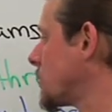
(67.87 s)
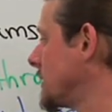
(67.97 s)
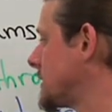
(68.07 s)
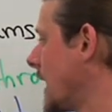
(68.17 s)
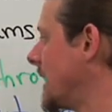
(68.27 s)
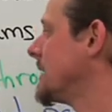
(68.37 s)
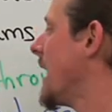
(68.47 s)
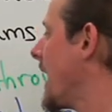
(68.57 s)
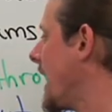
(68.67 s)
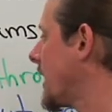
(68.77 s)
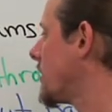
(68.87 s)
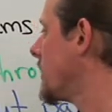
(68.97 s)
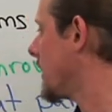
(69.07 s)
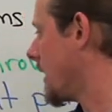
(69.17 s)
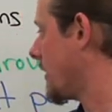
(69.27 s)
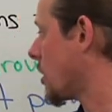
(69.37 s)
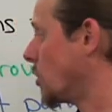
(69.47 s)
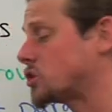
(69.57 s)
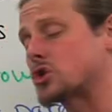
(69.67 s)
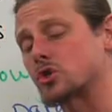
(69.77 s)
one says it, it
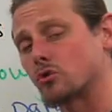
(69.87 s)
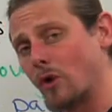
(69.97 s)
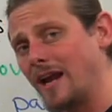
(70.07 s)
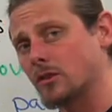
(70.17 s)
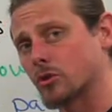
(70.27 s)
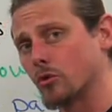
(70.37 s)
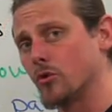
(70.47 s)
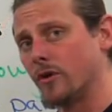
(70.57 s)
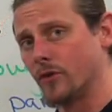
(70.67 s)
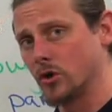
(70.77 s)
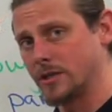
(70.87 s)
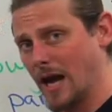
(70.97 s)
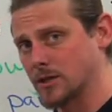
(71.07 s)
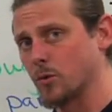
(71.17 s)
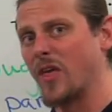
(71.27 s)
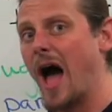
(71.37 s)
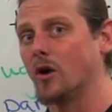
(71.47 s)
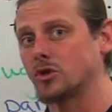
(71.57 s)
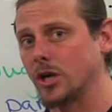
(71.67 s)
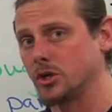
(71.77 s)
goes straight through the vertex
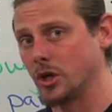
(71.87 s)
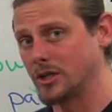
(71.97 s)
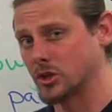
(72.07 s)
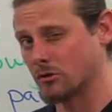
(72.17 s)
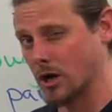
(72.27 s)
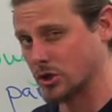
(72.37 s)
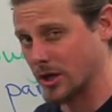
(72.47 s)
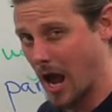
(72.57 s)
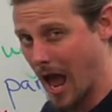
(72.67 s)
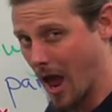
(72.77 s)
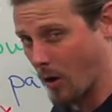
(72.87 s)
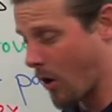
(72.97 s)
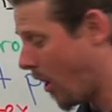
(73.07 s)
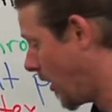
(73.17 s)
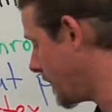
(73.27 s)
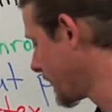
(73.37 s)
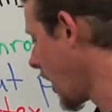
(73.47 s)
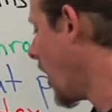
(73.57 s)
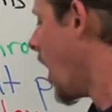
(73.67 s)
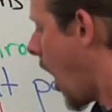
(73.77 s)
without changing its direction at all.
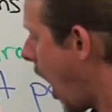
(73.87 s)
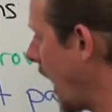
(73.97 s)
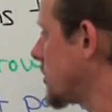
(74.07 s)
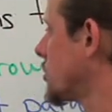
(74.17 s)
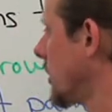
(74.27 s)
All right, so